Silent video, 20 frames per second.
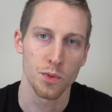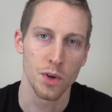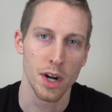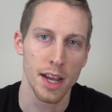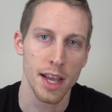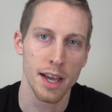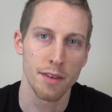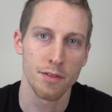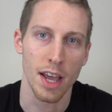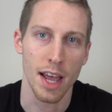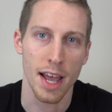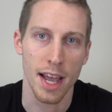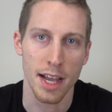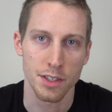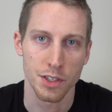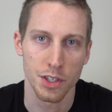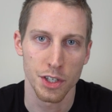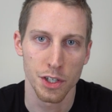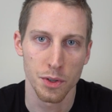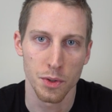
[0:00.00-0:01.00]
what I have to
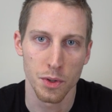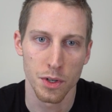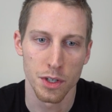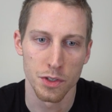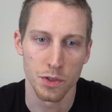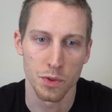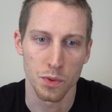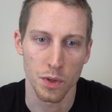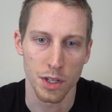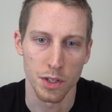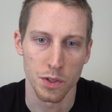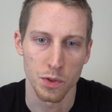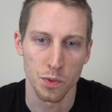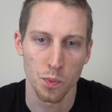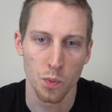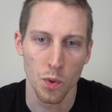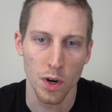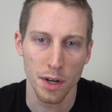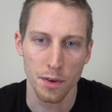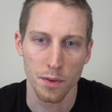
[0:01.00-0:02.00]
ask you is
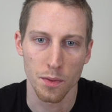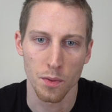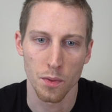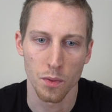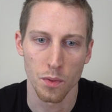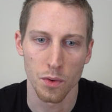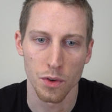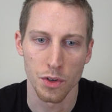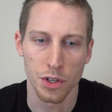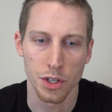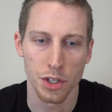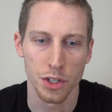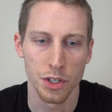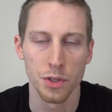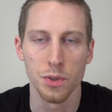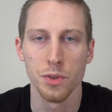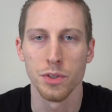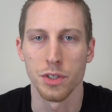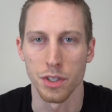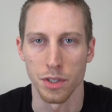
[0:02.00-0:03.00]
what do
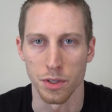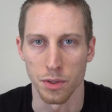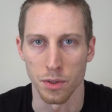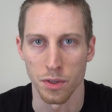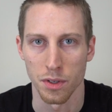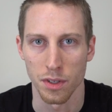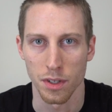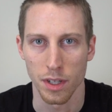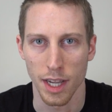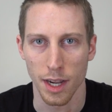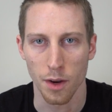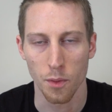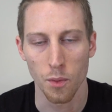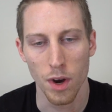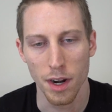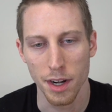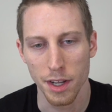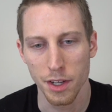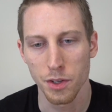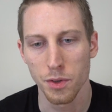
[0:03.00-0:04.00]
you do?
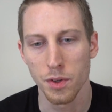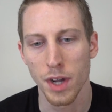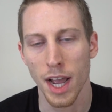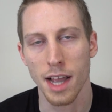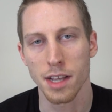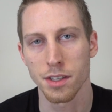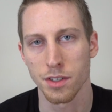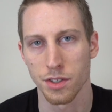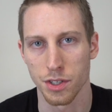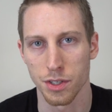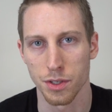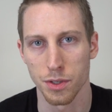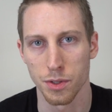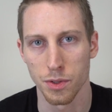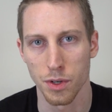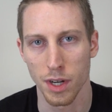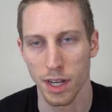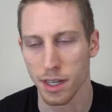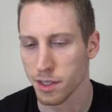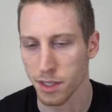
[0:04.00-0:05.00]
What do you guys
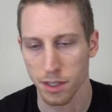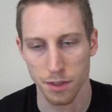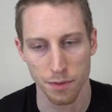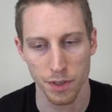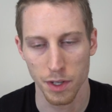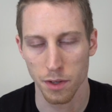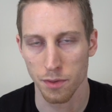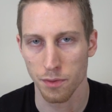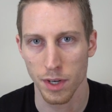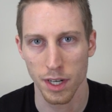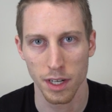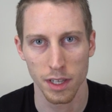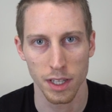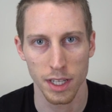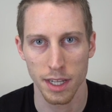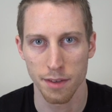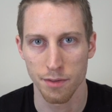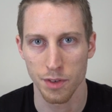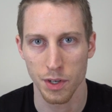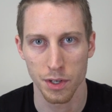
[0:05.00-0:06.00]
do? And just feel free to
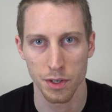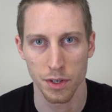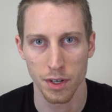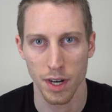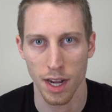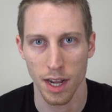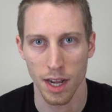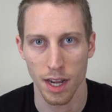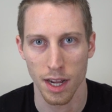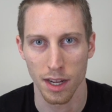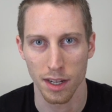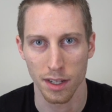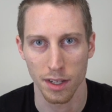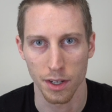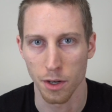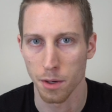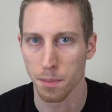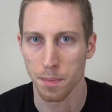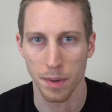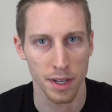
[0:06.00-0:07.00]
leave your
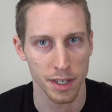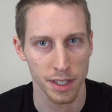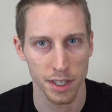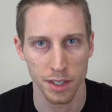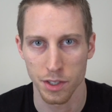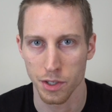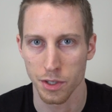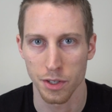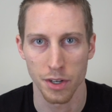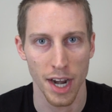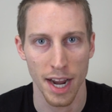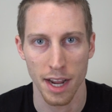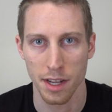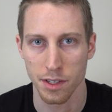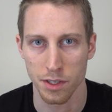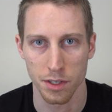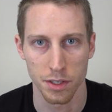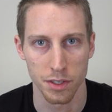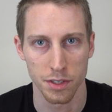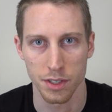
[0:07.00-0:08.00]
opinions, your
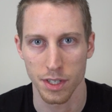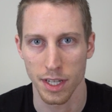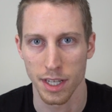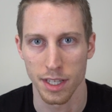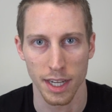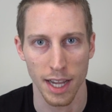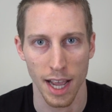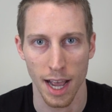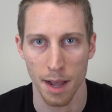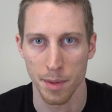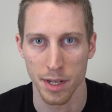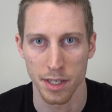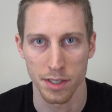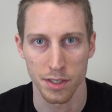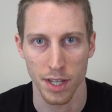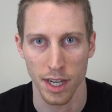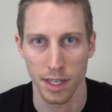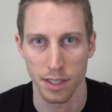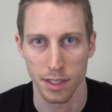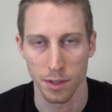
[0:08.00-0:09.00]
answers in the comments
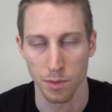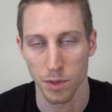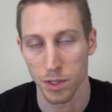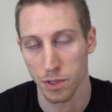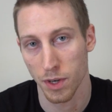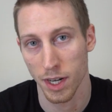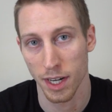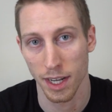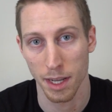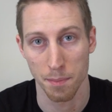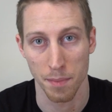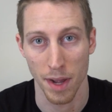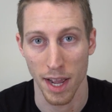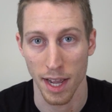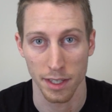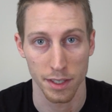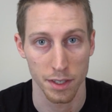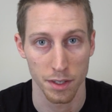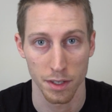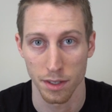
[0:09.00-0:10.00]
section. We'll try to get
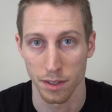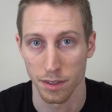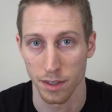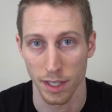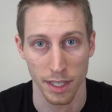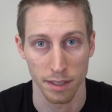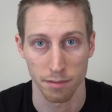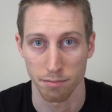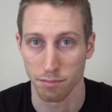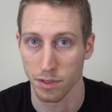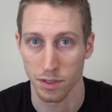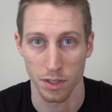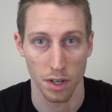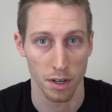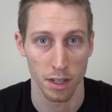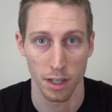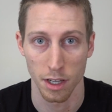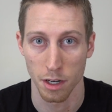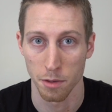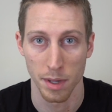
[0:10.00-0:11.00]
back to you and
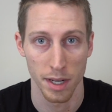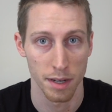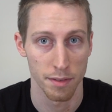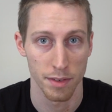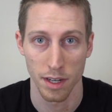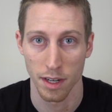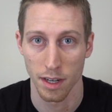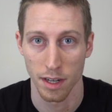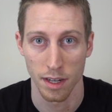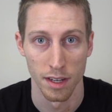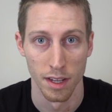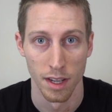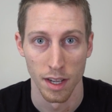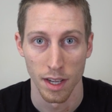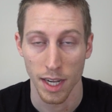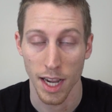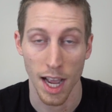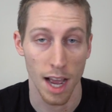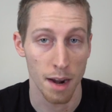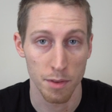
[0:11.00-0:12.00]
start a little bit of a
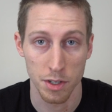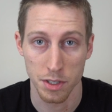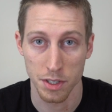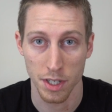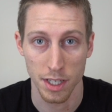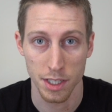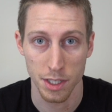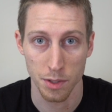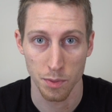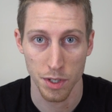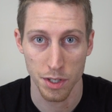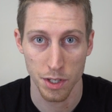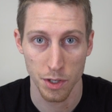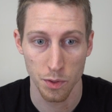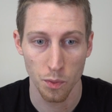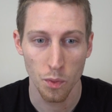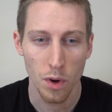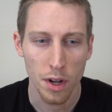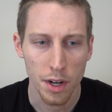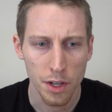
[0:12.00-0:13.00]
conversation with
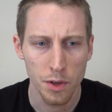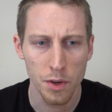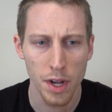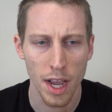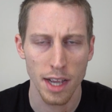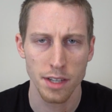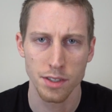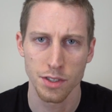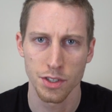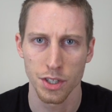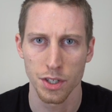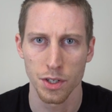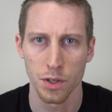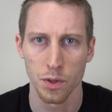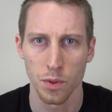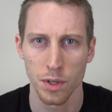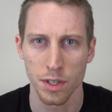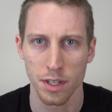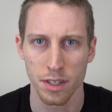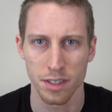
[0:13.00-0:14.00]
you. What do you guys do
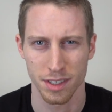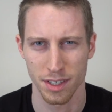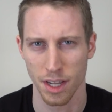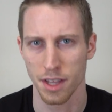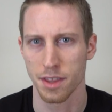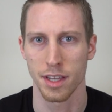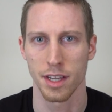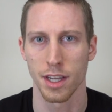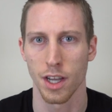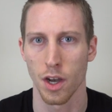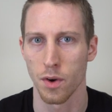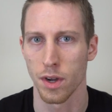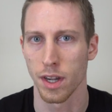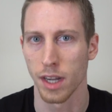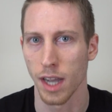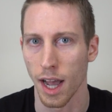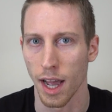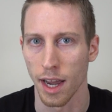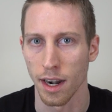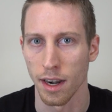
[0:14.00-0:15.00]
when there's nothing
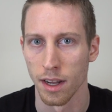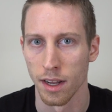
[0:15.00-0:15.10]
going on?